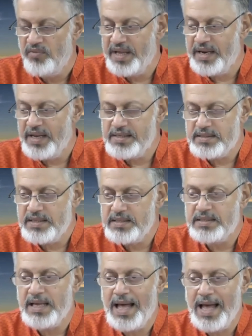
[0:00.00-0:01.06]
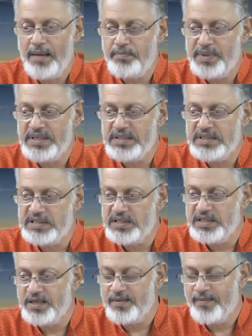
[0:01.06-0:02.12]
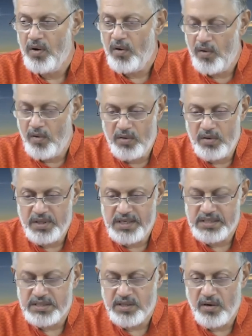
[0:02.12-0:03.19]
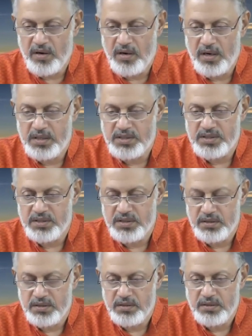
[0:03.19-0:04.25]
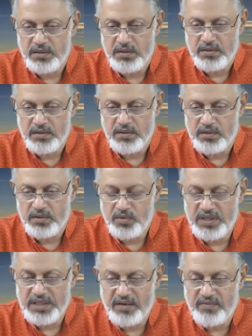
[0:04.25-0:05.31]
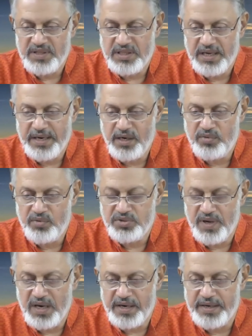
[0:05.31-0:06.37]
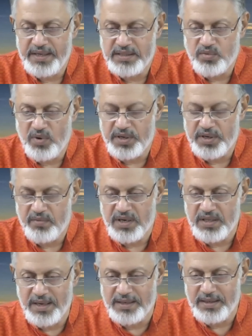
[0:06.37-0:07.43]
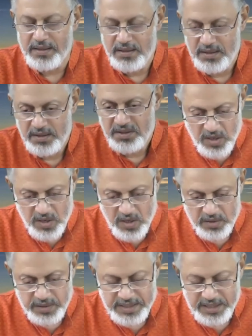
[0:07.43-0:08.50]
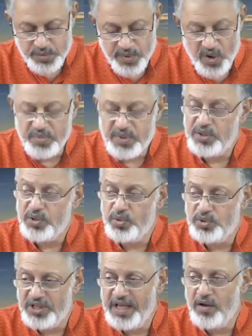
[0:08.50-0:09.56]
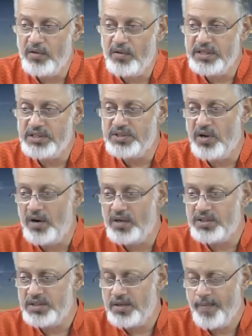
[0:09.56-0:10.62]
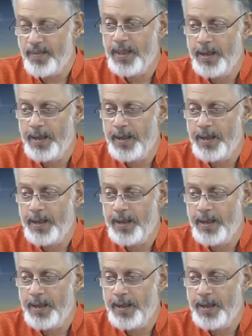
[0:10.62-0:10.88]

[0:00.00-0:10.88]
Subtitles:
Whereas this happens, all these thoughts together with the individualities, whatever that is prompted to think all these thoughts,